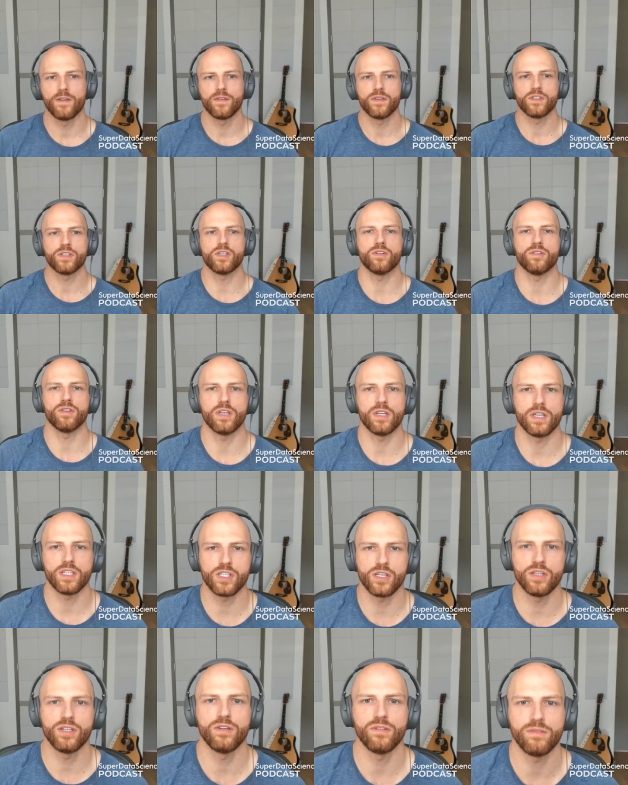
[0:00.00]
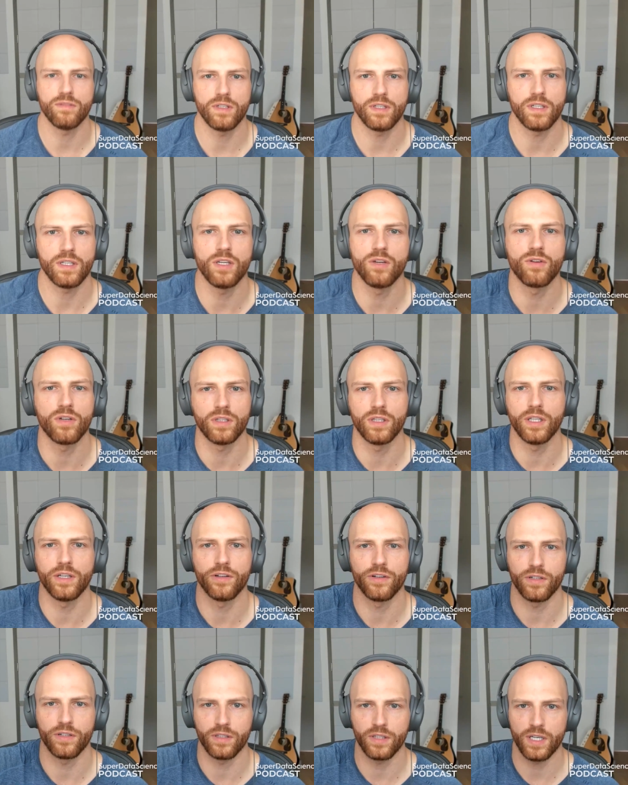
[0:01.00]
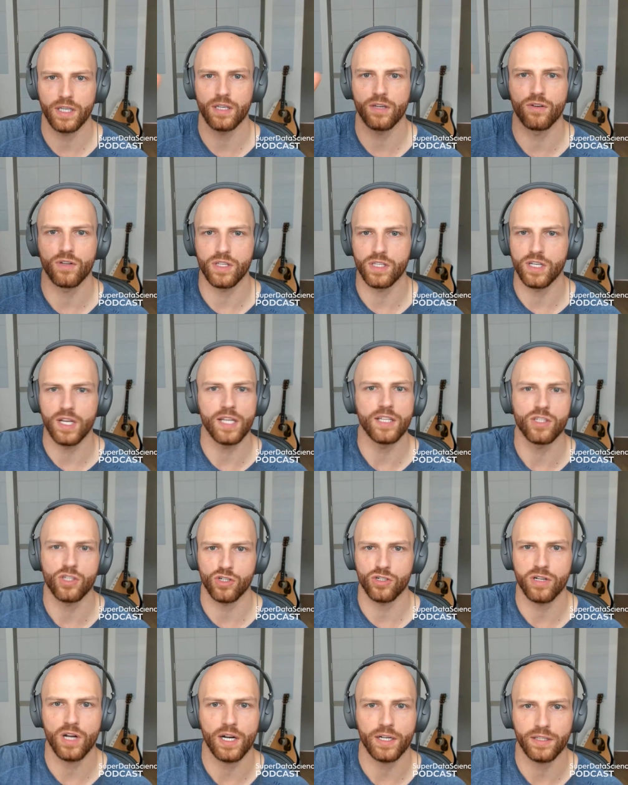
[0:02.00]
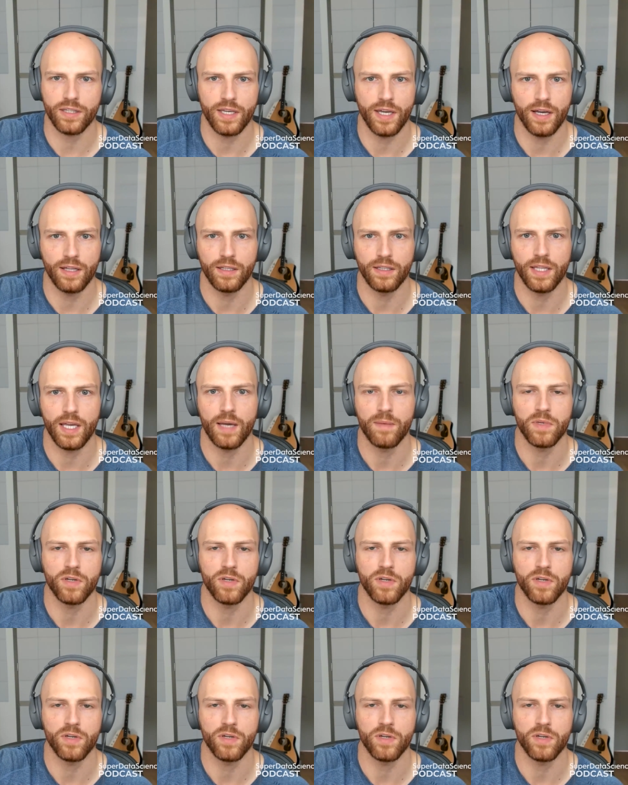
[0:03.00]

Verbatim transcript: so, so you, you could literally you could instruct the LLM.